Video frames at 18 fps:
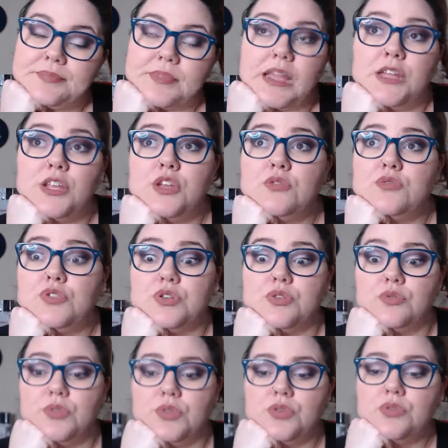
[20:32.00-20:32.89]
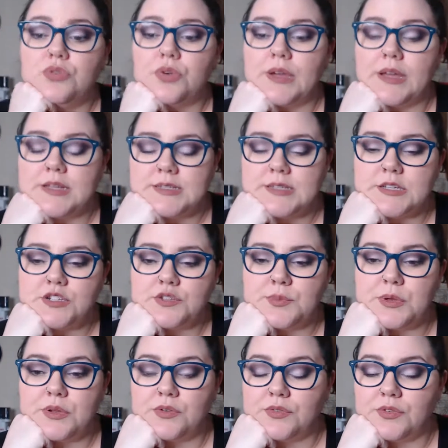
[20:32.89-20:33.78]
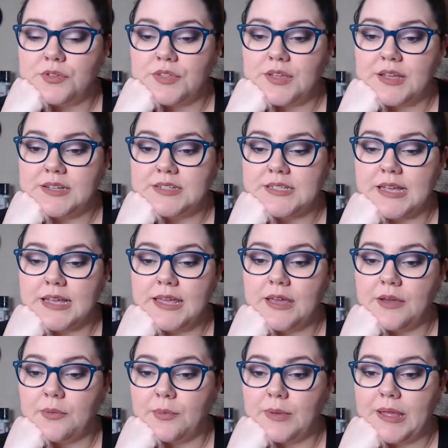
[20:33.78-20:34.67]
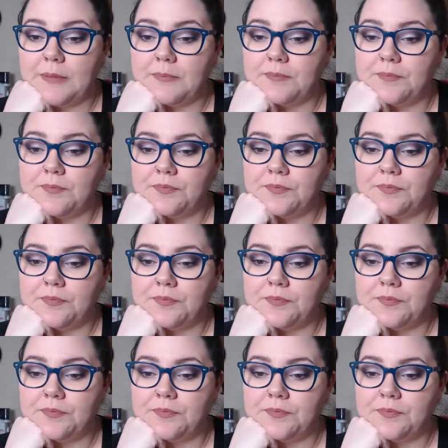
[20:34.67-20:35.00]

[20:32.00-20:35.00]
And you do. You create such beautiful things. I can't wait.